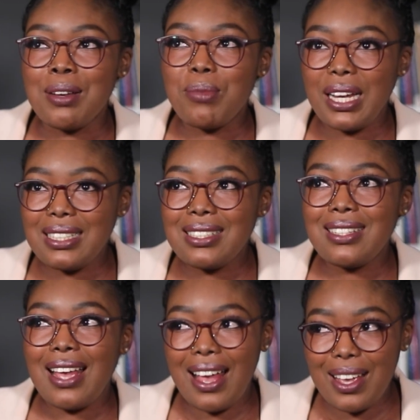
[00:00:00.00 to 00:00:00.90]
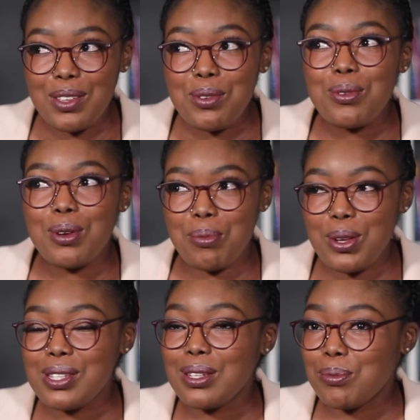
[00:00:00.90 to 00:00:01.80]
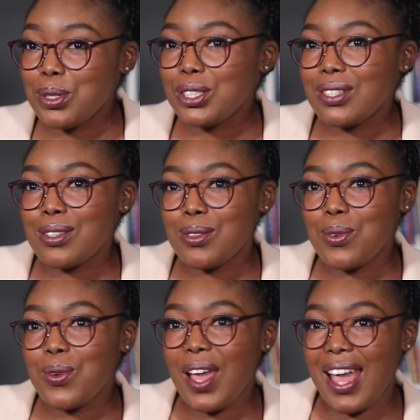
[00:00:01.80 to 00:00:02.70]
But yeah, a person pushes through,